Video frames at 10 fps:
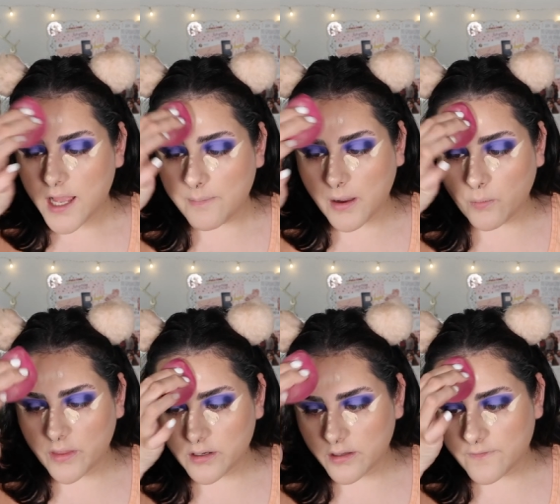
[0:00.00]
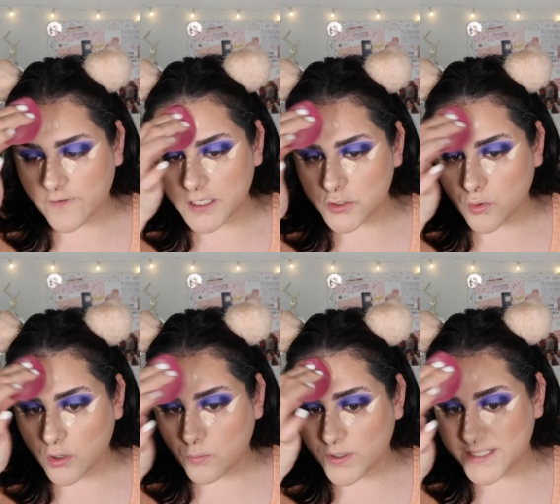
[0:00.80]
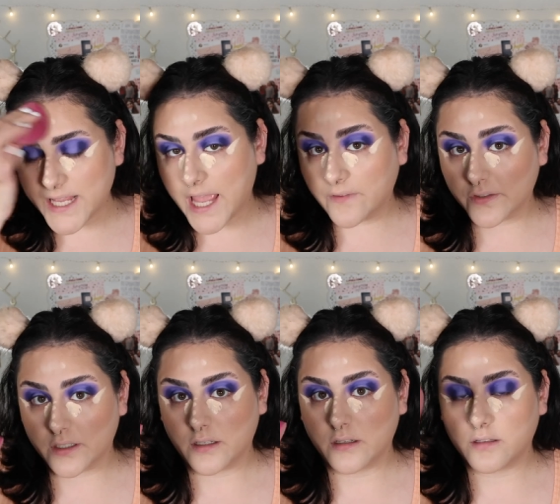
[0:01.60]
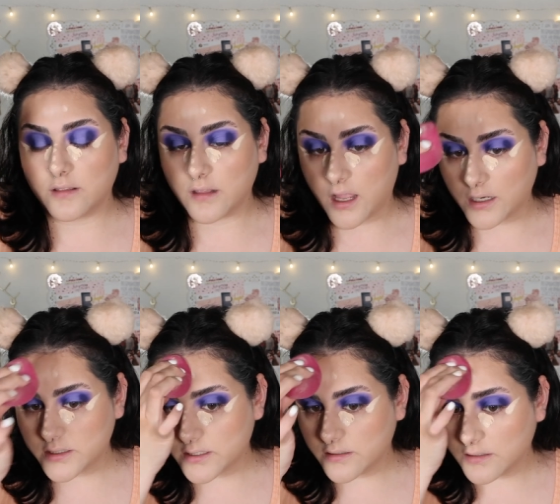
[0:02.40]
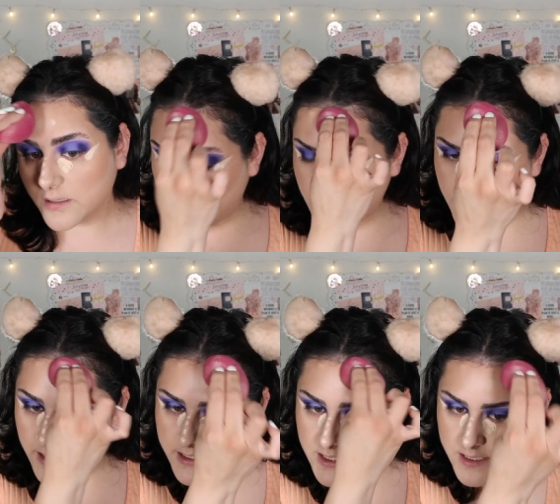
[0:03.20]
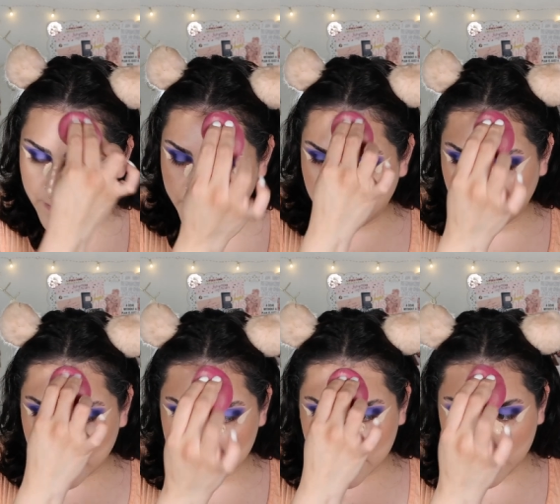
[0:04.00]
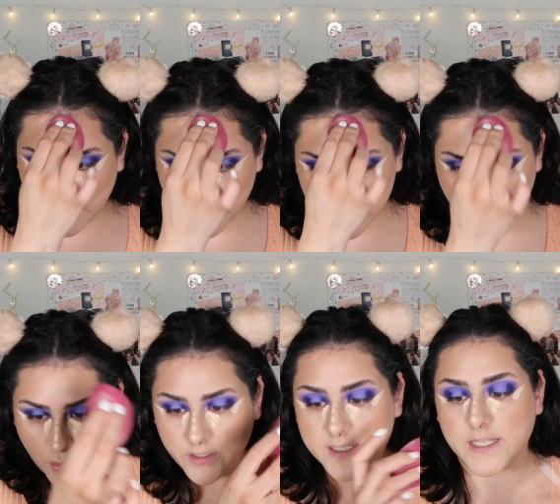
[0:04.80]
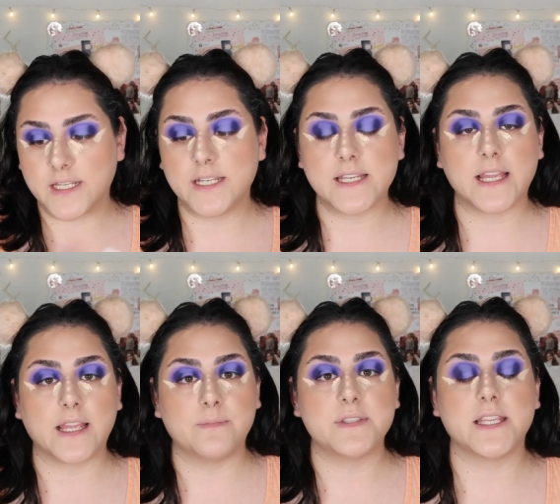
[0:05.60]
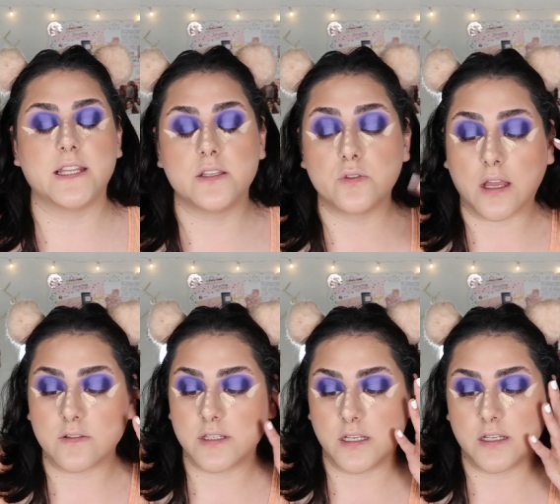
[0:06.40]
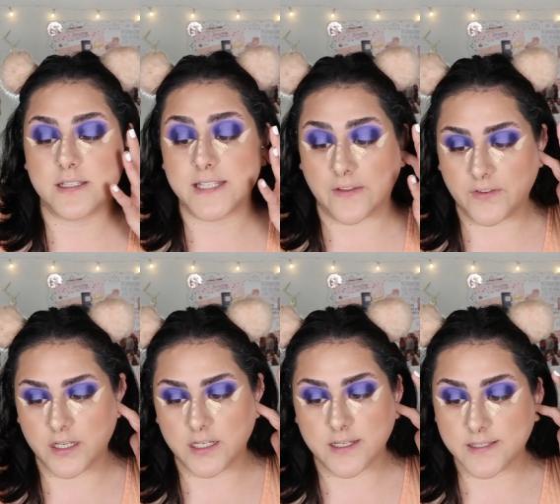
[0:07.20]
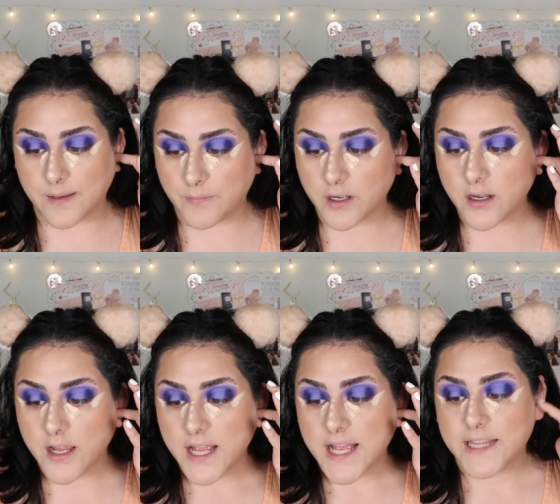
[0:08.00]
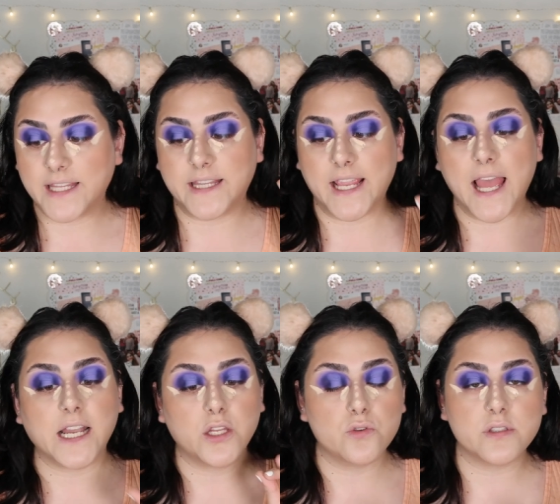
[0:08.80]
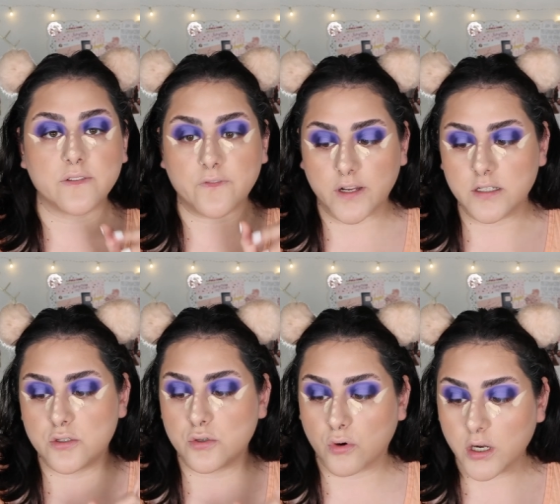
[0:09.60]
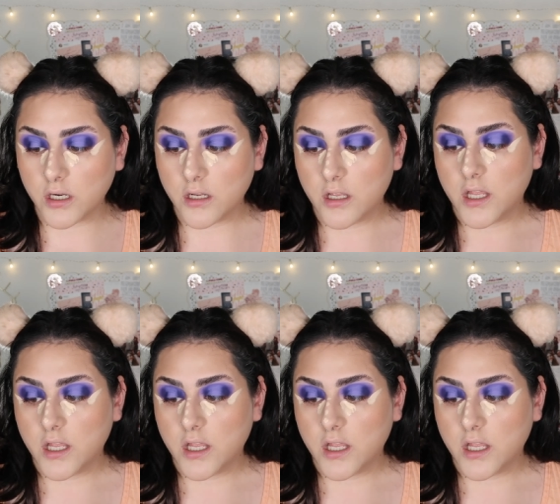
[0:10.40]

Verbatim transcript: about whether the front door was ever locked and this is because Gerry told the Sunday Times in 2007 in December that they had used the front door